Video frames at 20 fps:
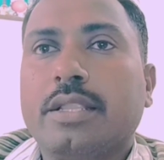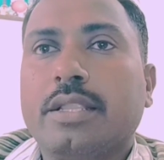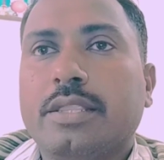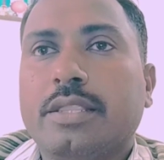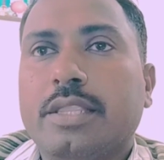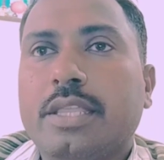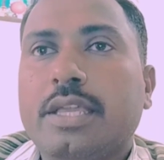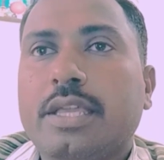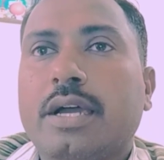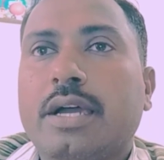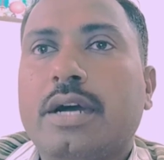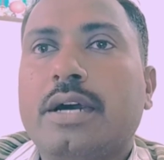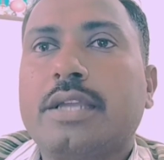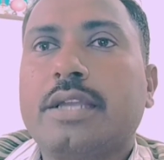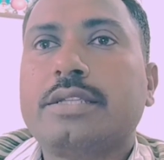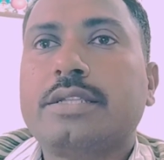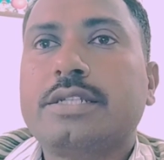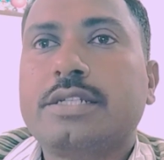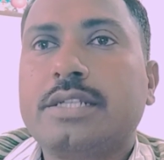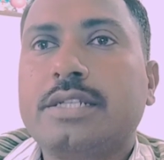They
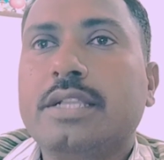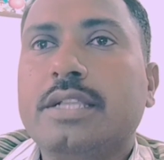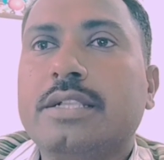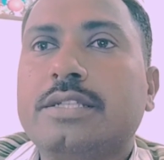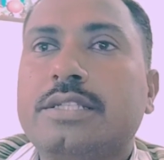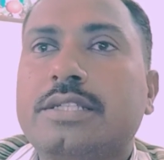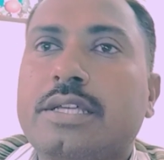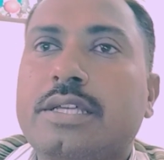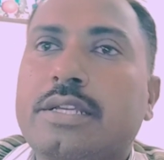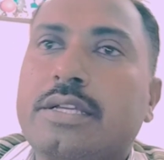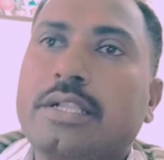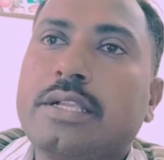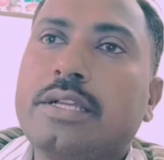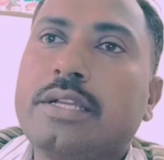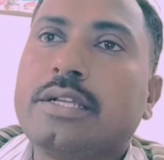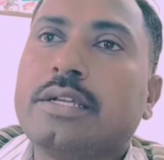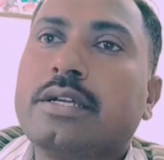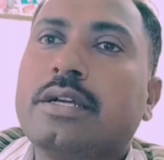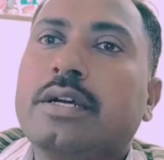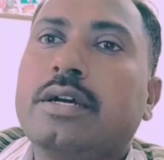are still
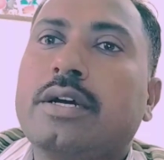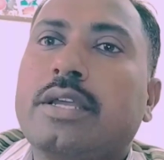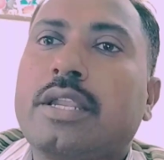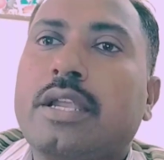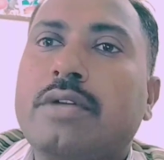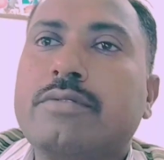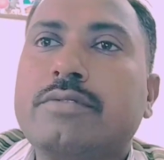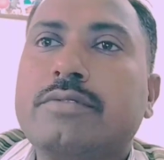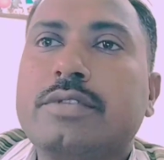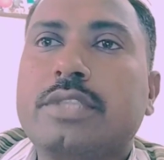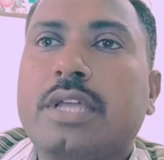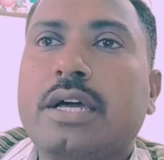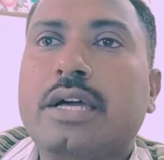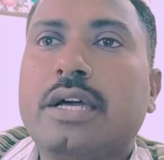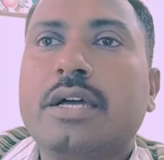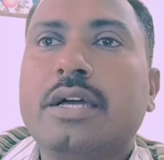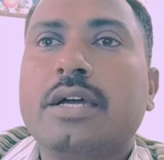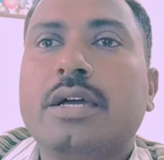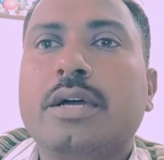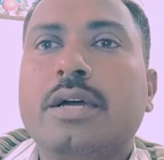circling round
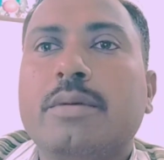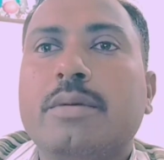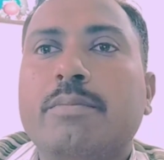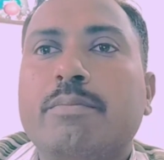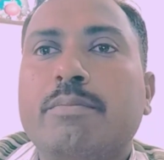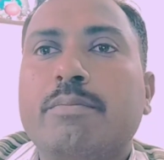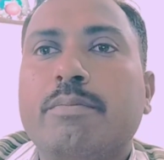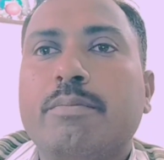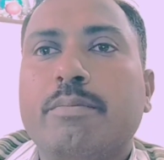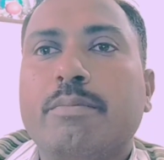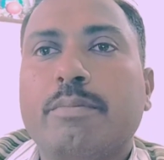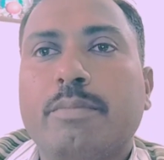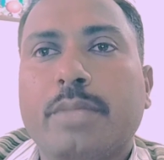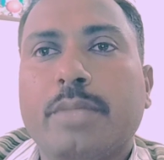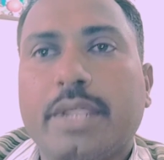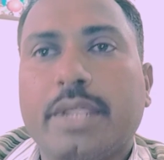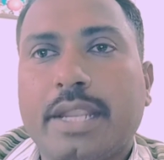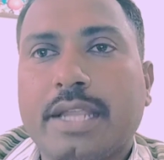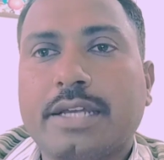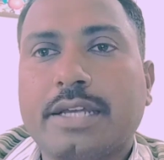the
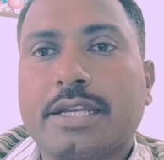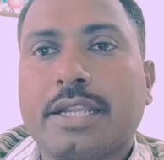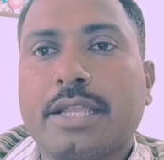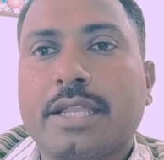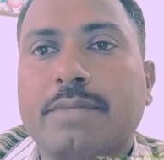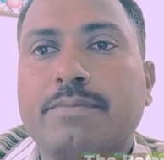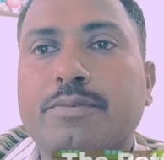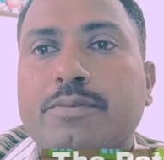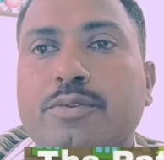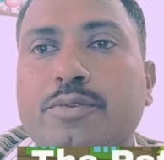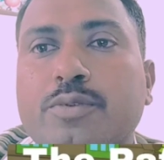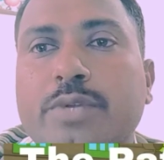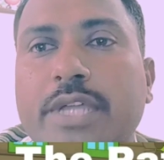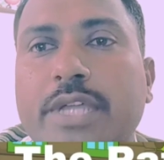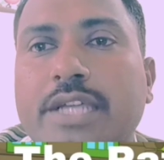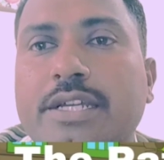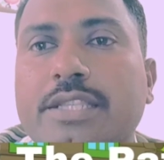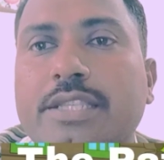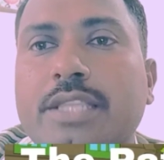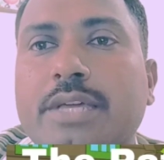rat trap to
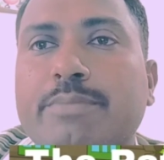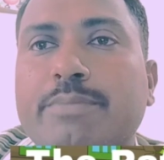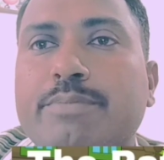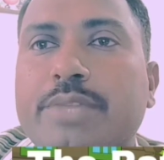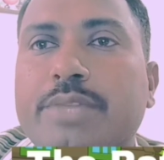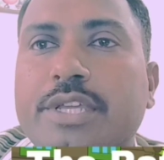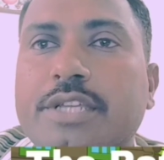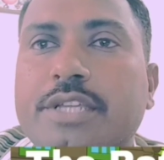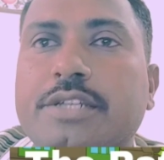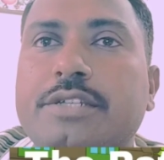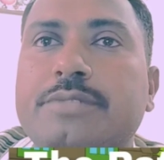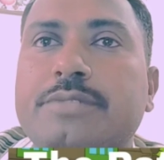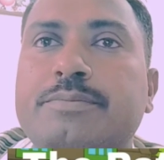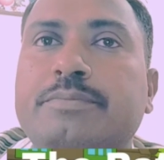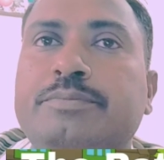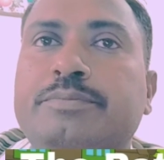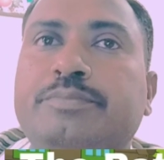get the bait.